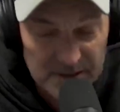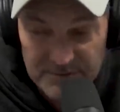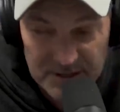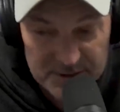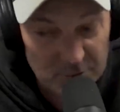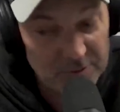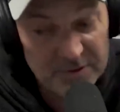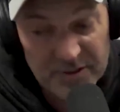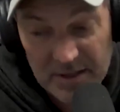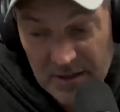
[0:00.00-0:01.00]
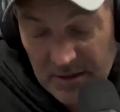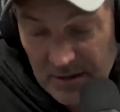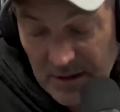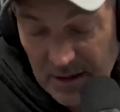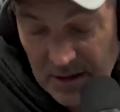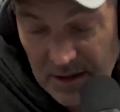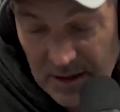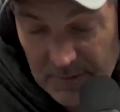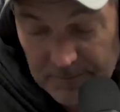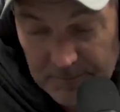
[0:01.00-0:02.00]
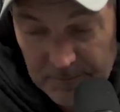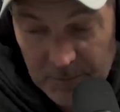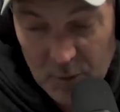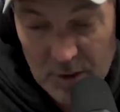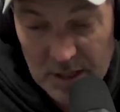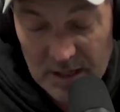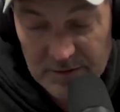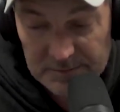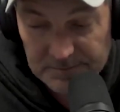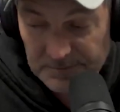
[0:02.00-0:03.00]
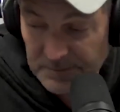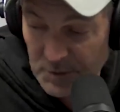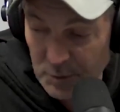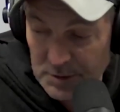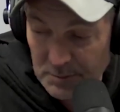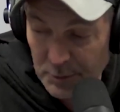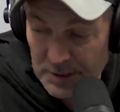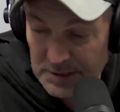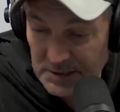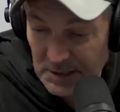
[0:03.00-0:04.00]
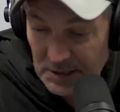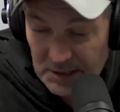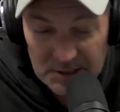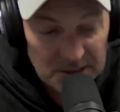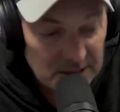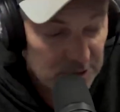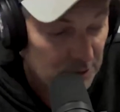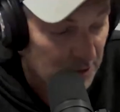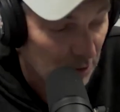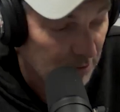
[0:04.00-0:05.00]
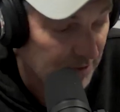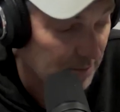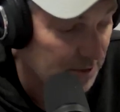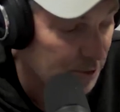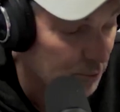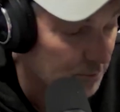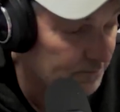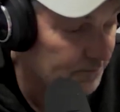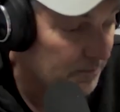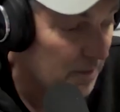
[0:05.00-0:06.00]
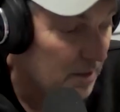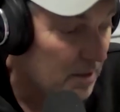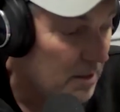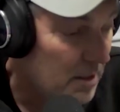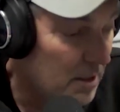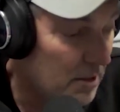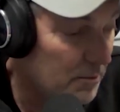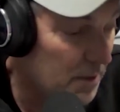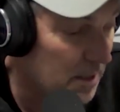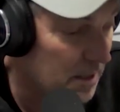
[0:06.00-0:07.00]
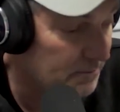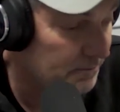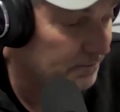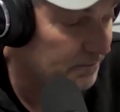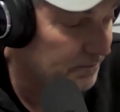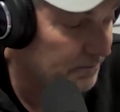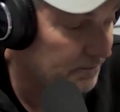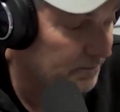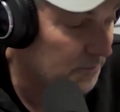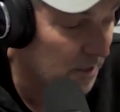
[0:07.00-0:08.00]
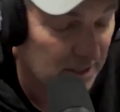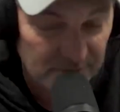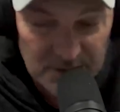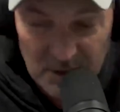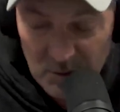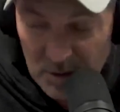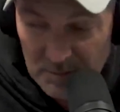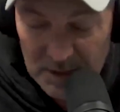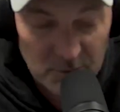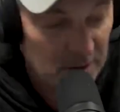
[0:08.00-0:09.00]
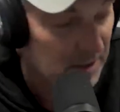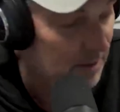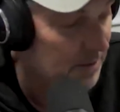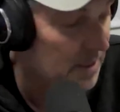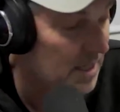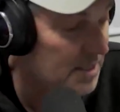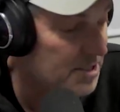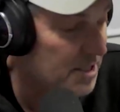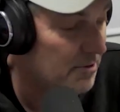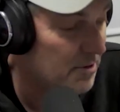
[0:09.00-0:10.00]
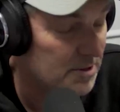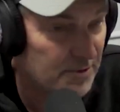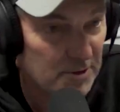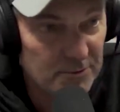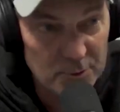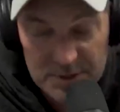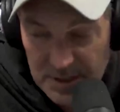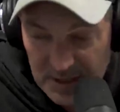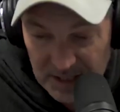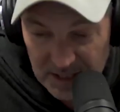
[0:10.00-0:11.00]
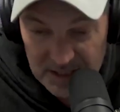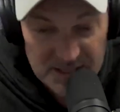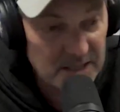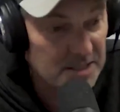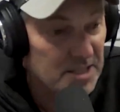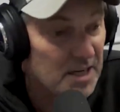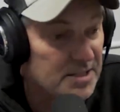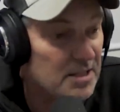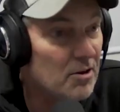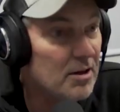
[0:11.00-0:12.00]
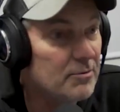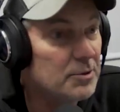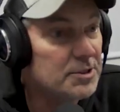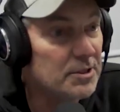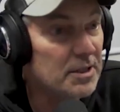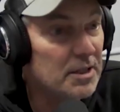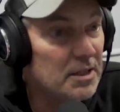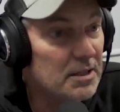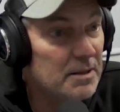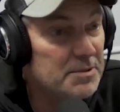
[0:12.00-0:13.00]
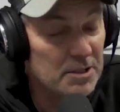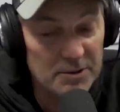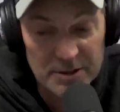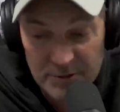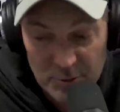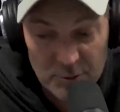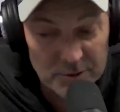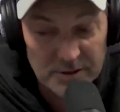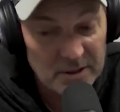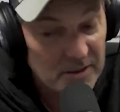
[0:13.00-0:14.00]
affects all of us here. And all our love and thoughts and prayers to the whole family, Sean. You know, uh, I didn't have to go on about what happened last year, and I was very fortunate to get a second chance at life, which I uh, absolutely adore and